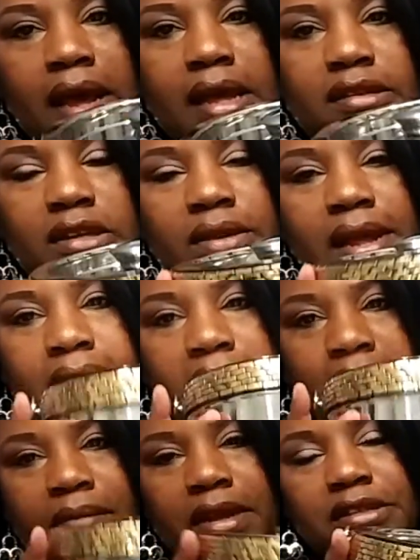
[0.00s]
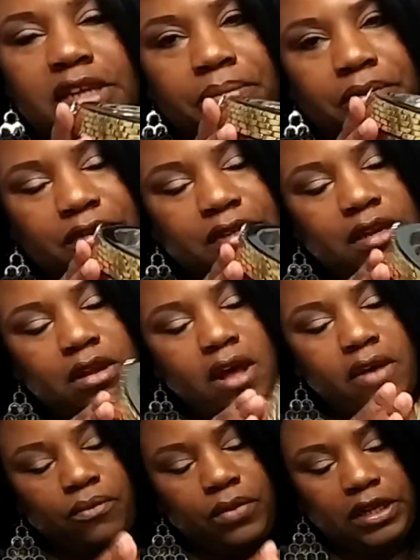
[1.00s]
and so they gave me 10%
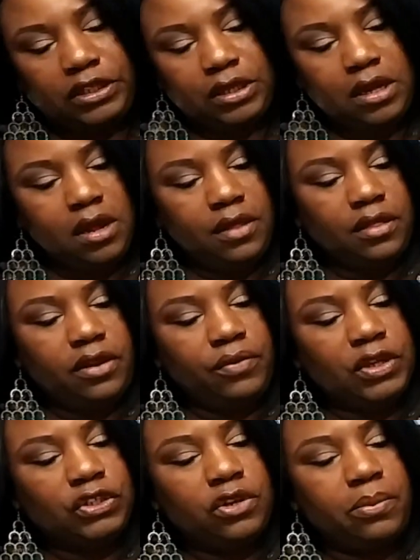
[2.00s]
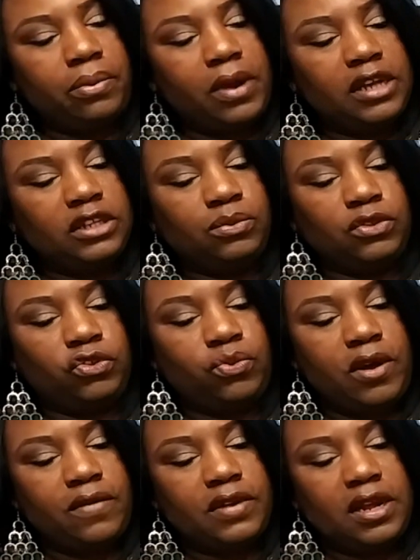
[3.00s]
off, which the original price was
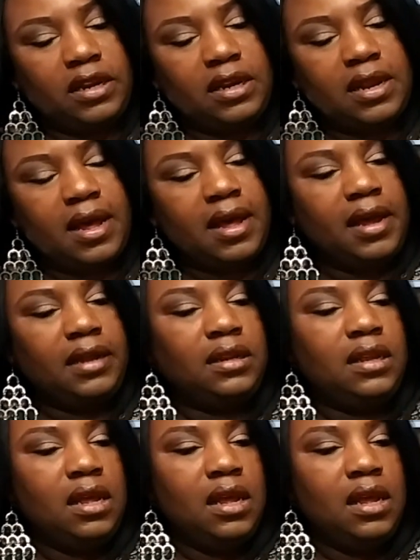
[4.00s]
$12.99.